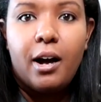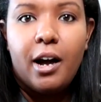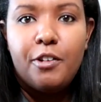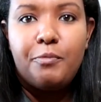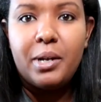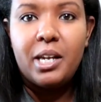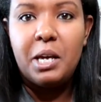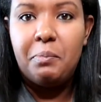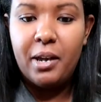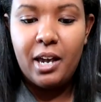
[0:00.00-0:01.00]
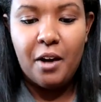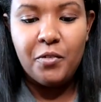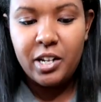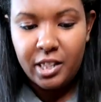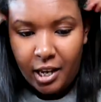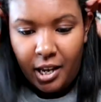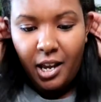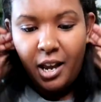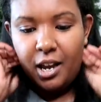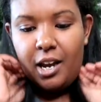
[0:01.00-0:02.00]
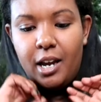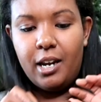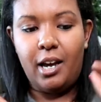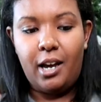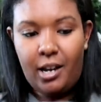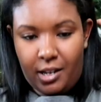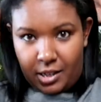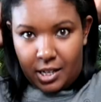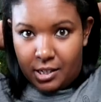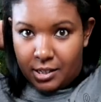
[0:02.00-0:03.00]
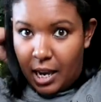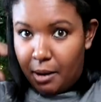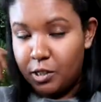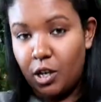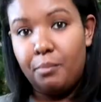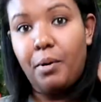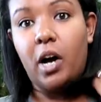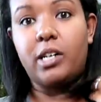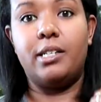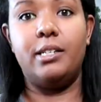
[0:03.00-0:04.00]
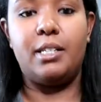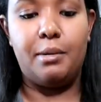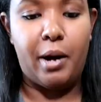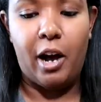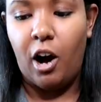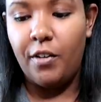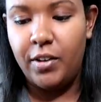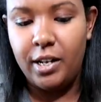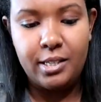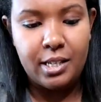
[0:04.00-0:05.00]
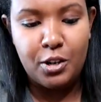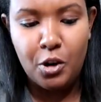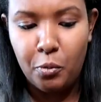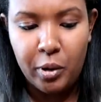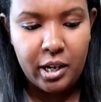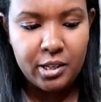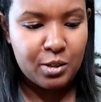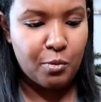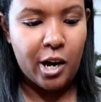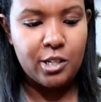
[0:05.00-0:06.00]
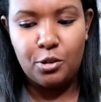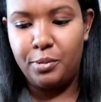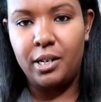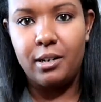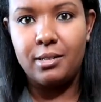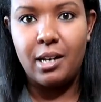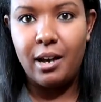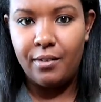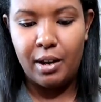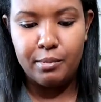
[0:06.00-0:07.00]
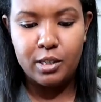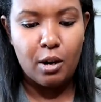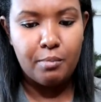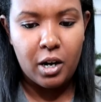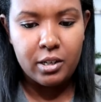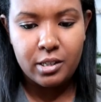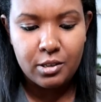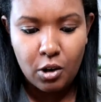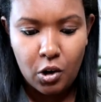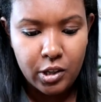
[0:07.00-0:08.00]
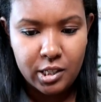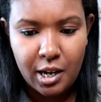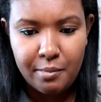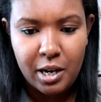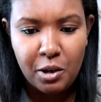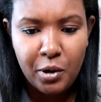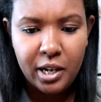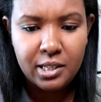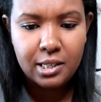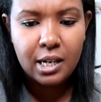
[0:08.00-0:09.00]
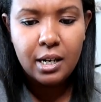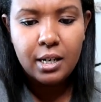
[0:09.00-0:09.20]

I have been keeping everything in these Amazon boxes in my office and nobody is the wiser because I have Amazon boxes all the time anyways.